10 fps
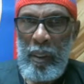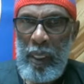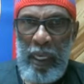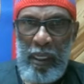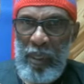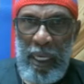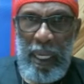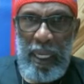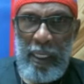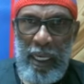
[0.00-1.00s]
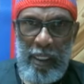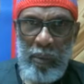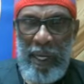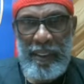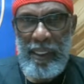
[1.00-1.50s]
at the beginning. That's
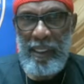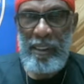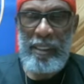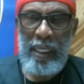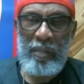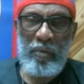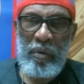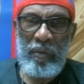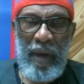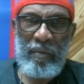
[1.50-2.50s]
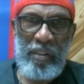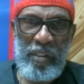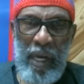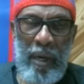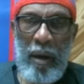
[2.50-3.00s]
why it says in chapter 45,
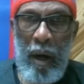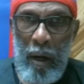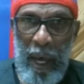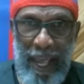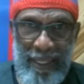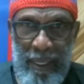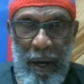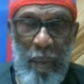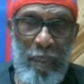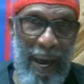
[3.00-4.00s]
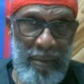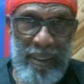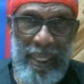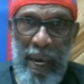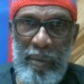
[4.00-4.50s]
Yeshaya, uh, Isaiah, about
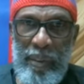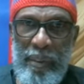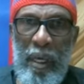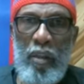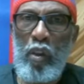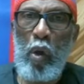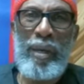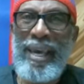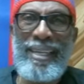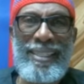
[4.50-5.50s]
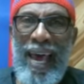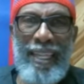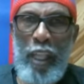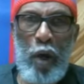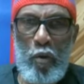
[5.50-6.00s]
Cyrus, though he has
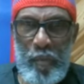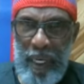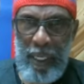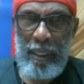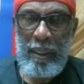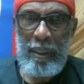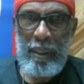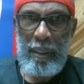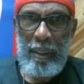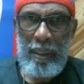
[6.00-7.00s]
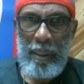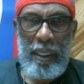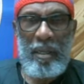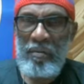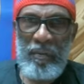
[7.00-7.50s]
not known me.
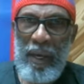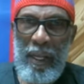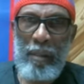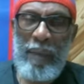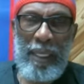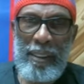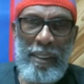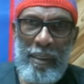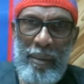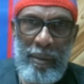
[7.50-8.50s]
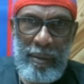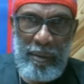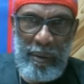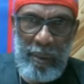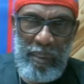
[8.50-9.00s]
He didn't find out about this till
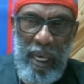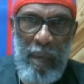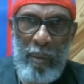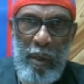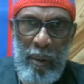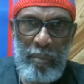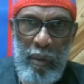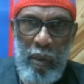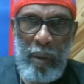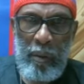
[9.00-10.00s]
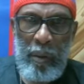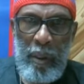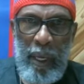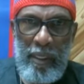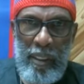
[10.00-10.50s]
sometime up, you know,
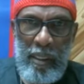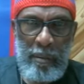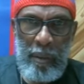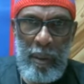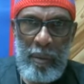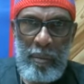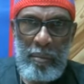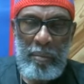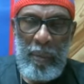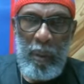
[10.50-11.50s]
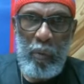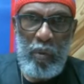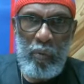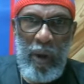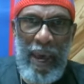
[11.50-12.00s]
as he, you know,
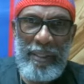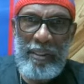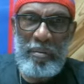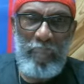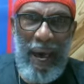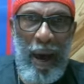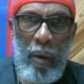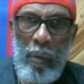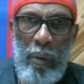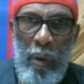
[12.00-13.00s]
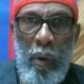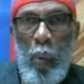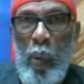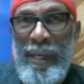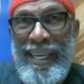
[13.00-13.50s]
was rising to power or
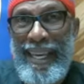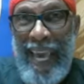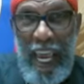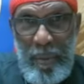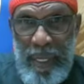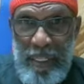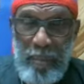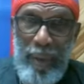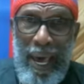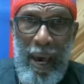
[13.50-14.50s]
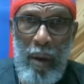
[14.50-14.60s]
when he came into power.